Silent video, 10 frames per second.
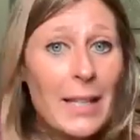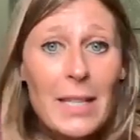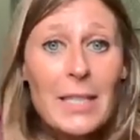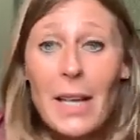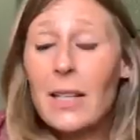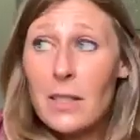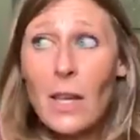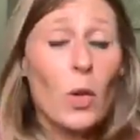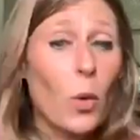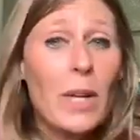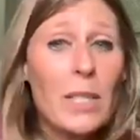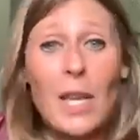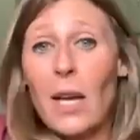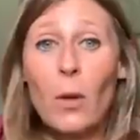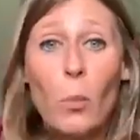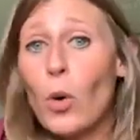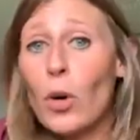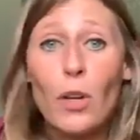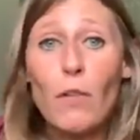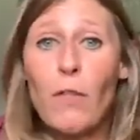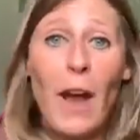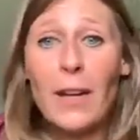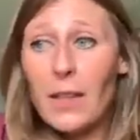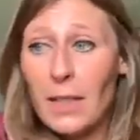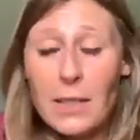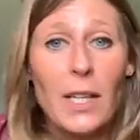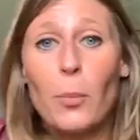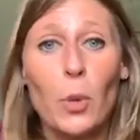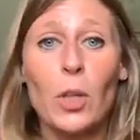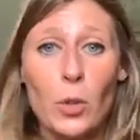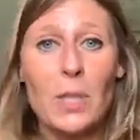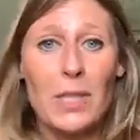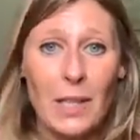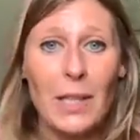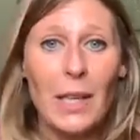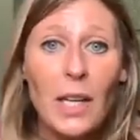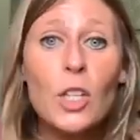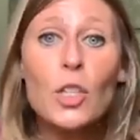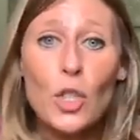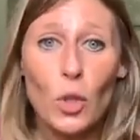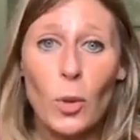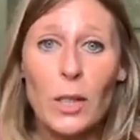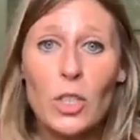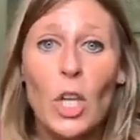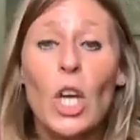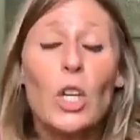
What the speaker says: I said, it's like quicksand. The more you fight it, the deeper you sink into it.